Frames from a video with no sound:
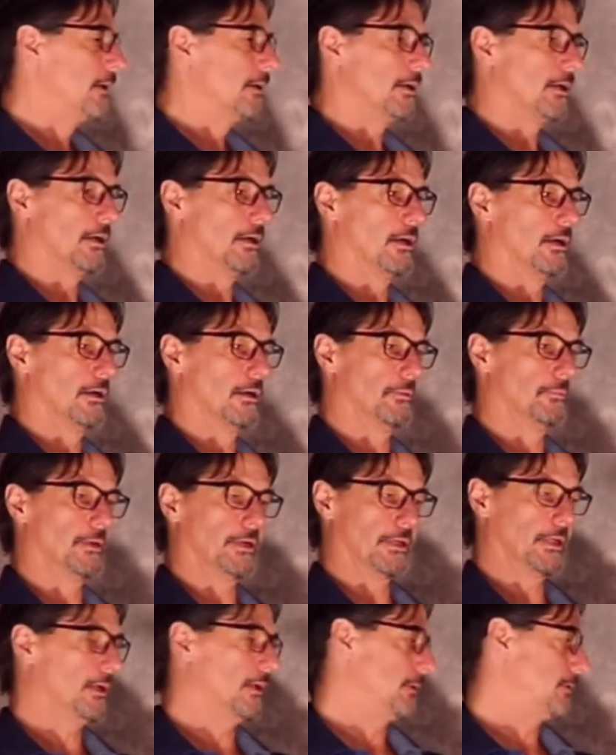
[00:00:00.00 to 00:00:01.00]
But
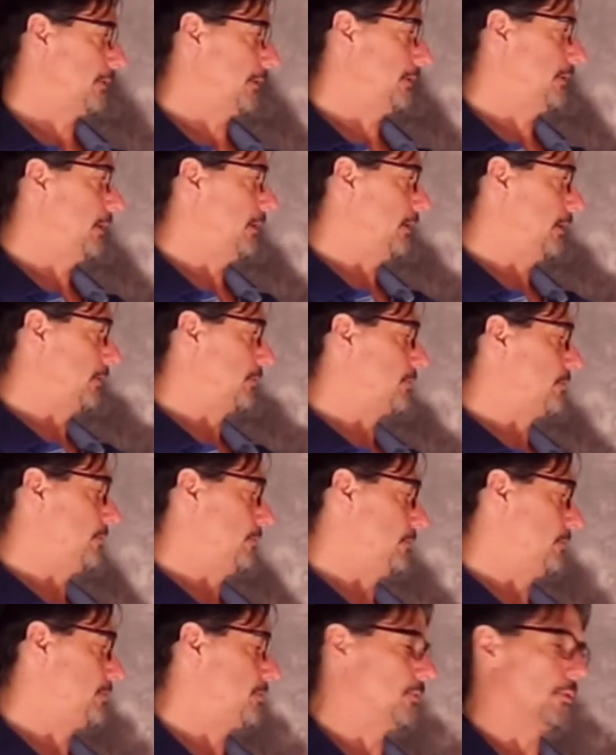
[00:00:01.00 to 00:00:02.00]
again, it's like taking
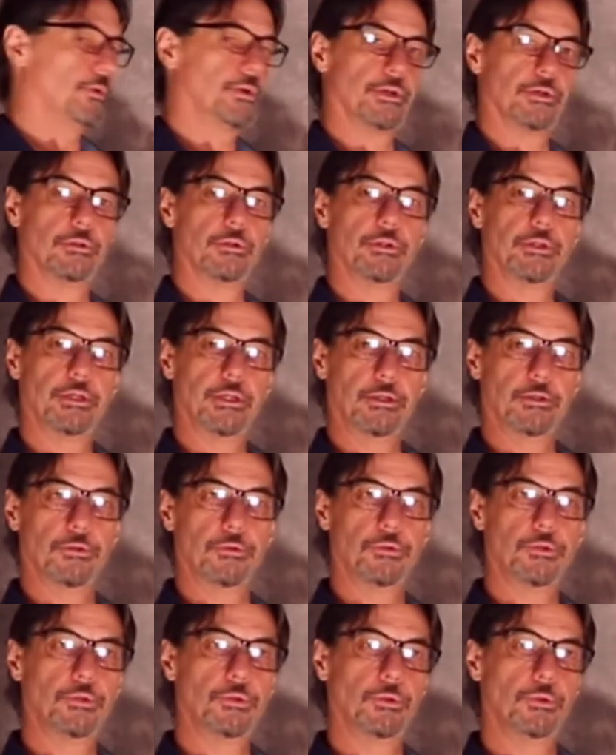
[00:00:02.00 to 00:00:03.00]
true soil
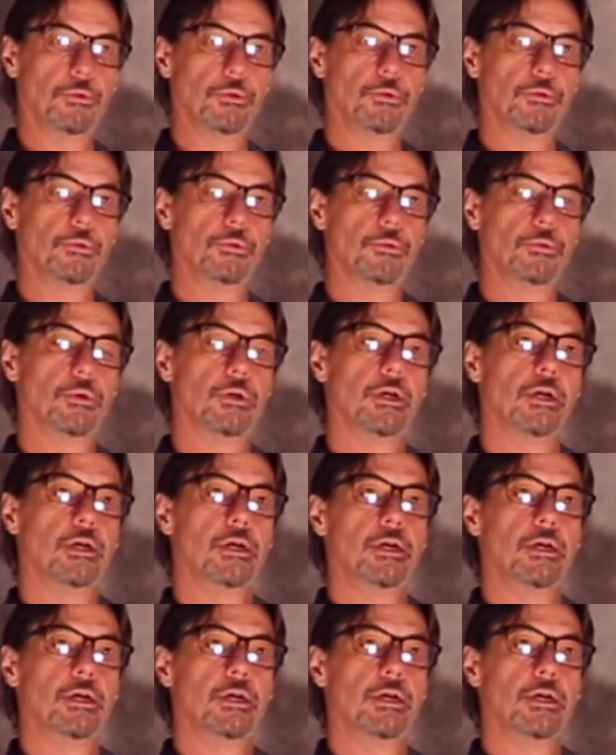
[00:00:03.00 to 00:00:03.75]
into